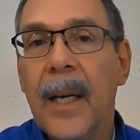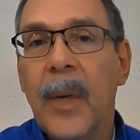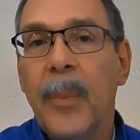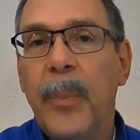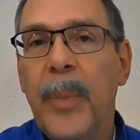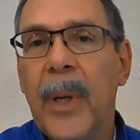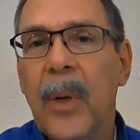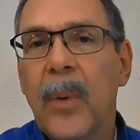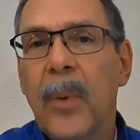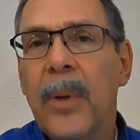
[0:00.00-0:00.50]

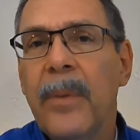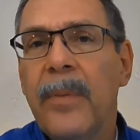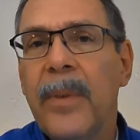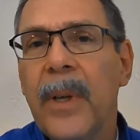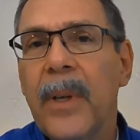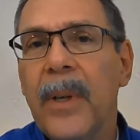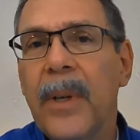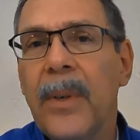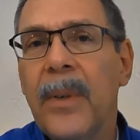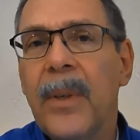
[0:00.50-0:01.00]
Peer
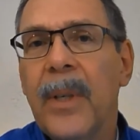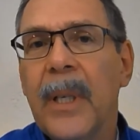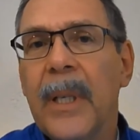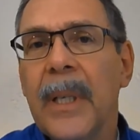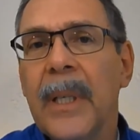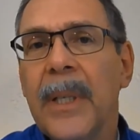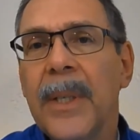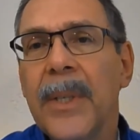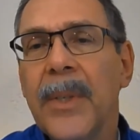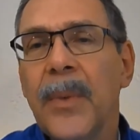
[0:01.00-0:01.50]
review
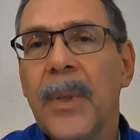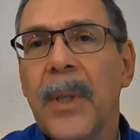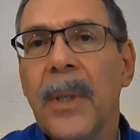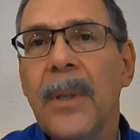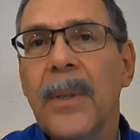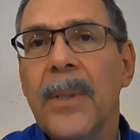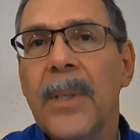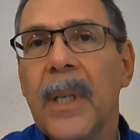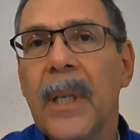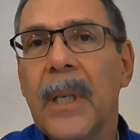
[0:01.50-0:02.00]
is one of
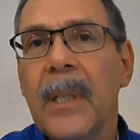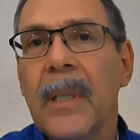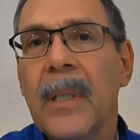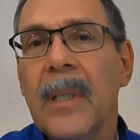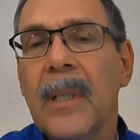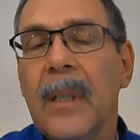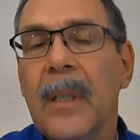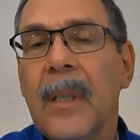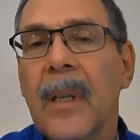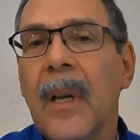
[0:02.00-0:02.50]
those things that's a
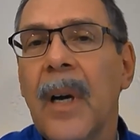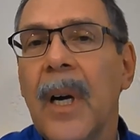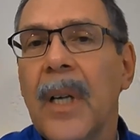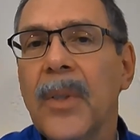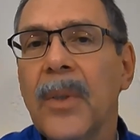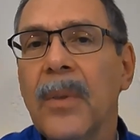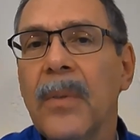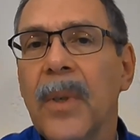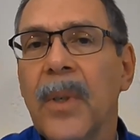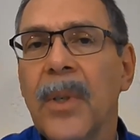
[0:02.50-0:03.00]
little
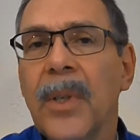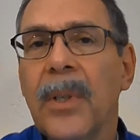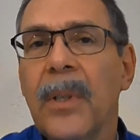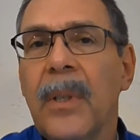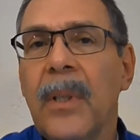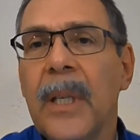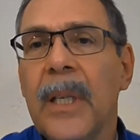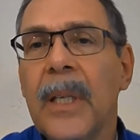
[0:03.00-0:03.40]
controversial.